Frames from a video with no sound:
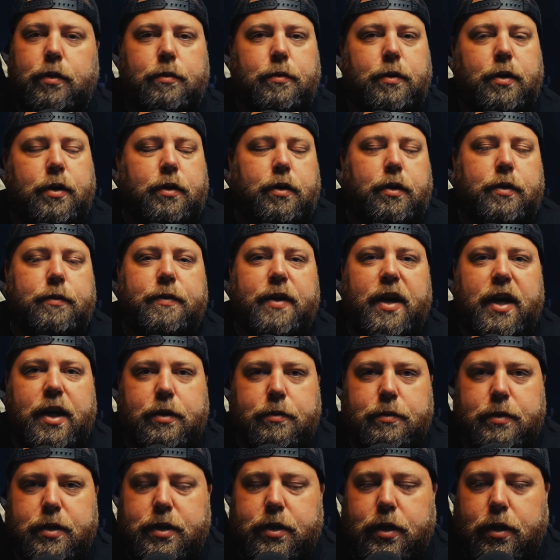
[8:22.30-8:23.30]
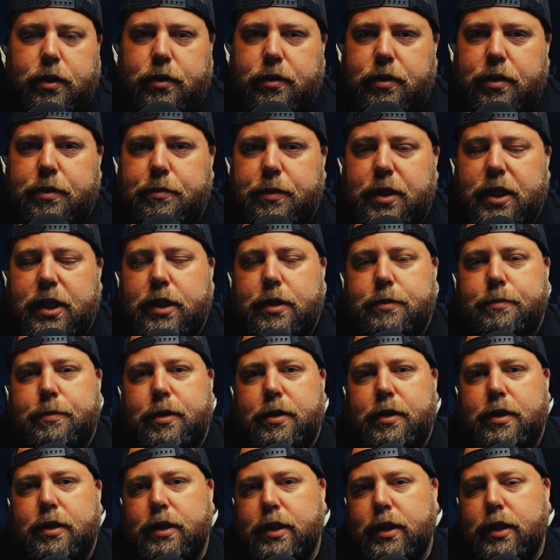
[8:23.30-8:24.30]
Well, the factory solder, in my
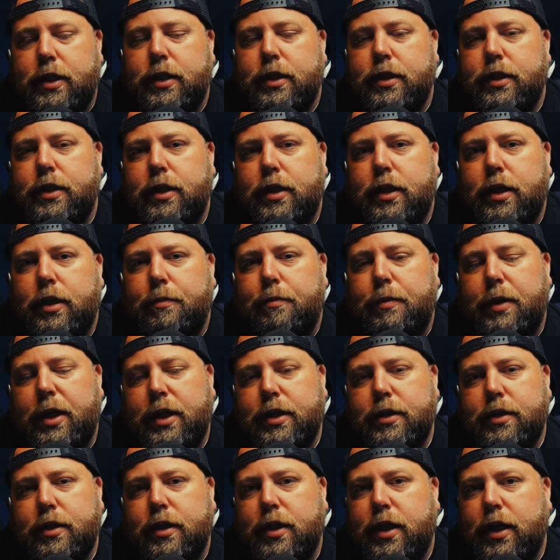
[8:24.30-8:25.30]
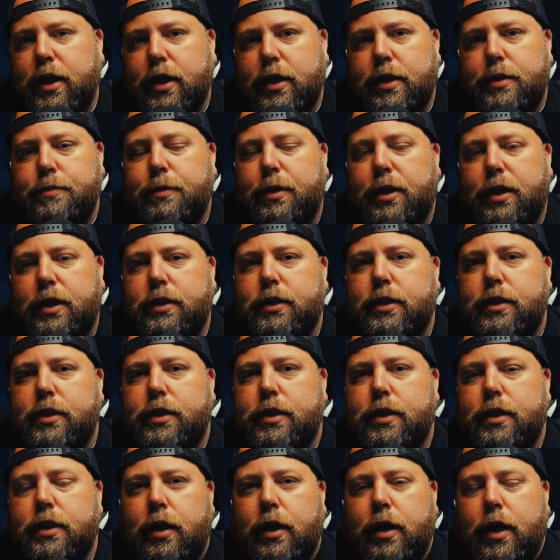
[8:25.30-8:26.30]
experience, isn't the best on the
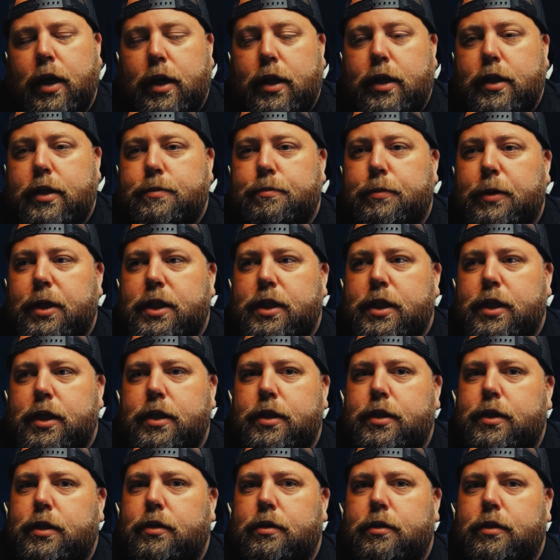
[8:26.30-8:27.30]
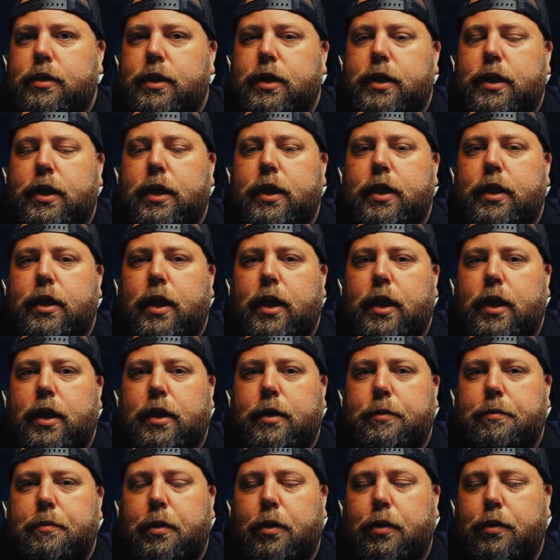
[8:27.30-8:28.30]
Xboxes. And it's much easier to get a
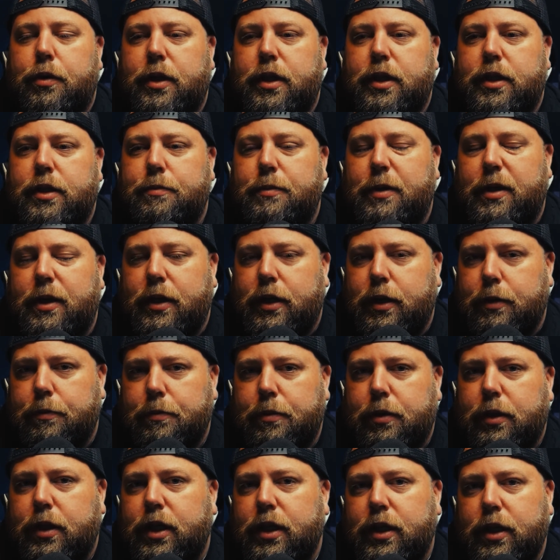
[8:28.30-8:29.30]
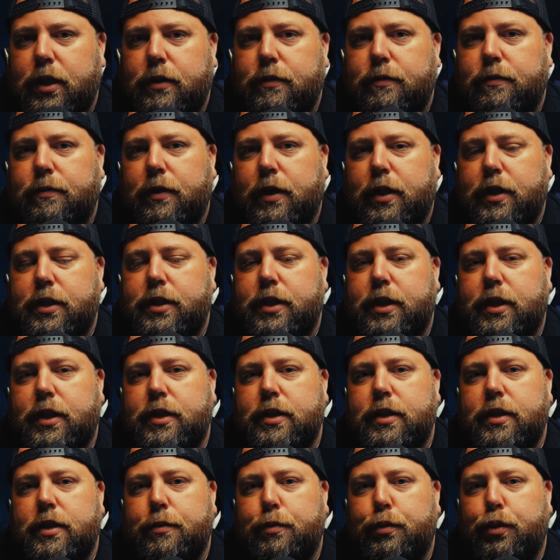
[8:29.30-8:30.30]
component to be completely flush
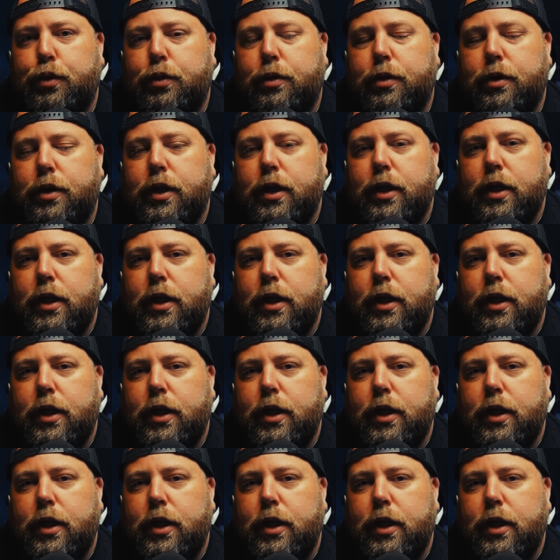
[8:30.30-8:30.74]
against the board